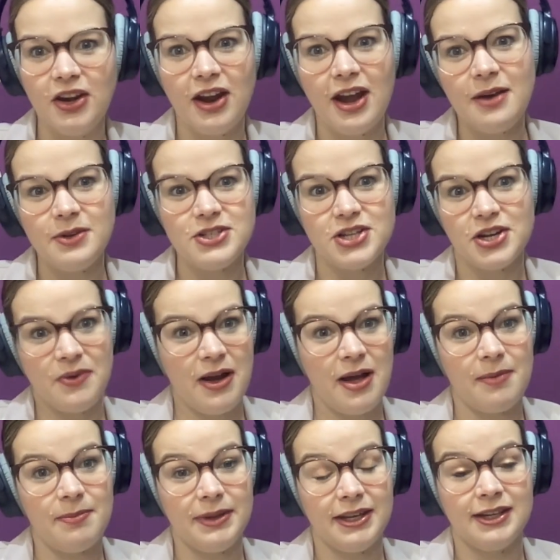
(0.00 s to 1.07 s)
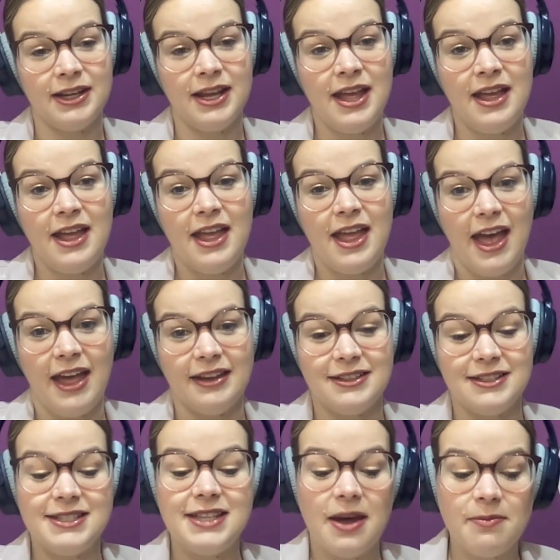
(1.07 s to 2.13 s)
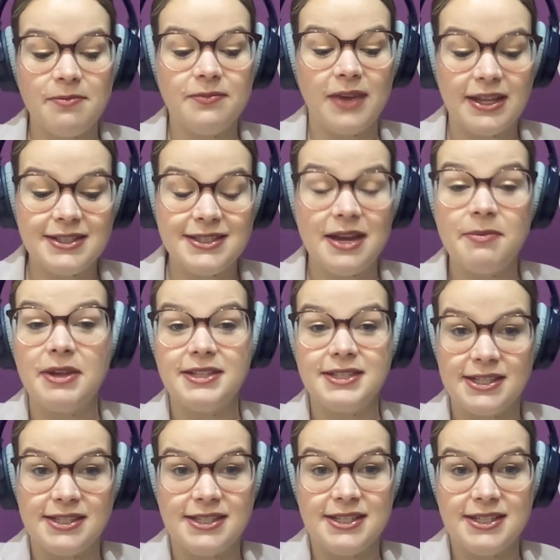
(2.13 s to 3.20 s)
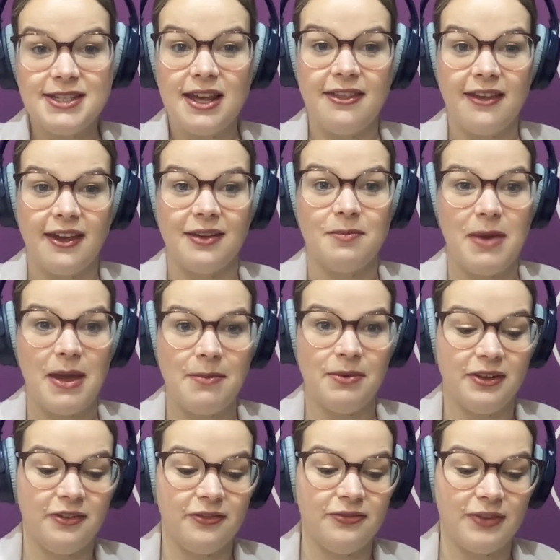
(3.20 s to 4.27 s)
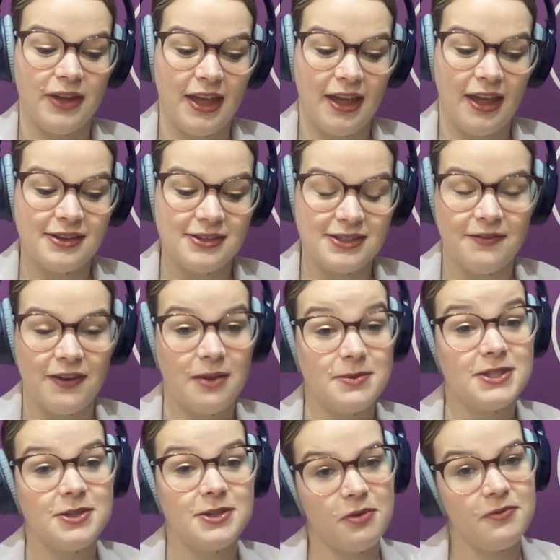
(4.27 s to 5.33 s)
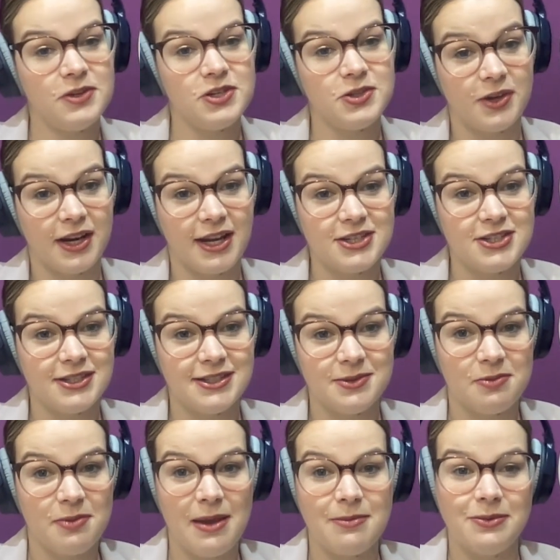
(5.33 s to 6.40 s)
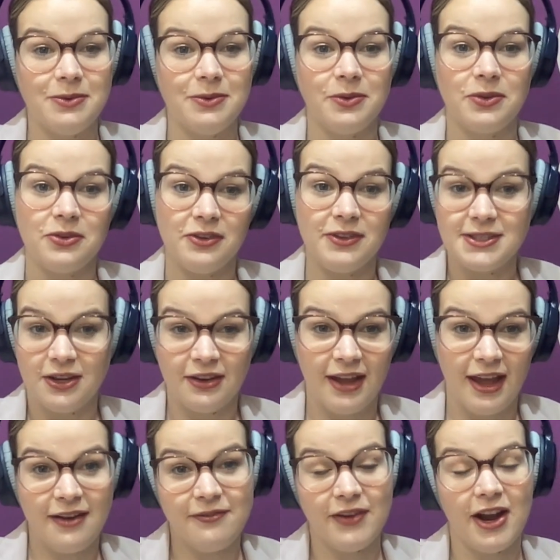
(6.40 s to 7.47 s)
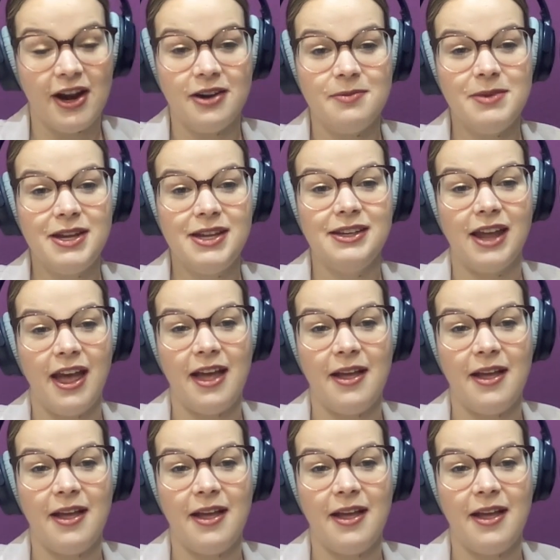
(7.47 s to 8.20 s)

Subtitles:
how we show up. And in some instances, I think people have developed superficial connections with people through this online environment,